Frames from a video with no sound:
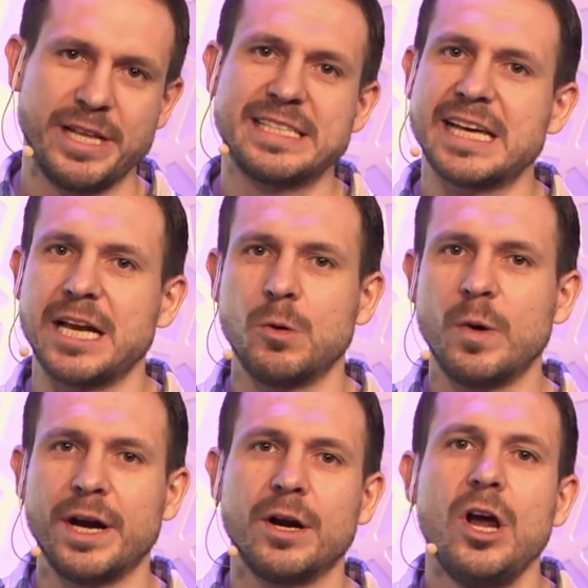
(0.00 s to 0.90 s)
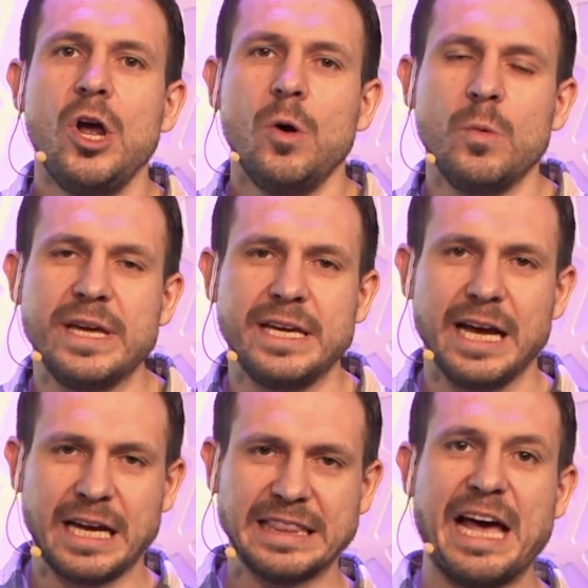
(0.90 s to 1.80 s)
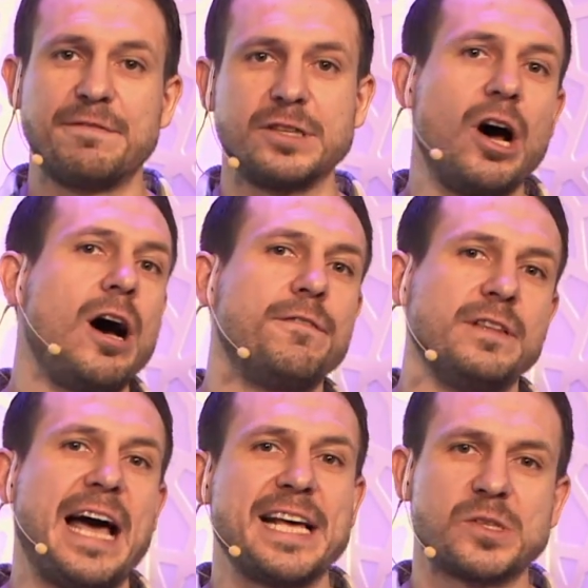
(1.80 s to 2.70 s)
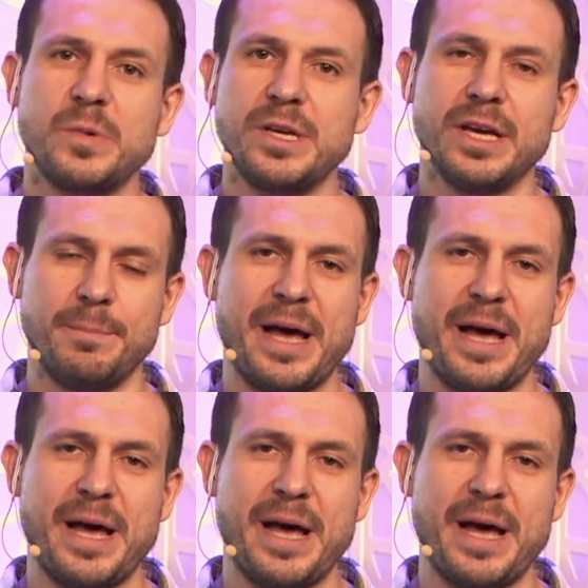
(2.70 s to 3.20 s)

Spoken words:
That's kind of where we left off last week.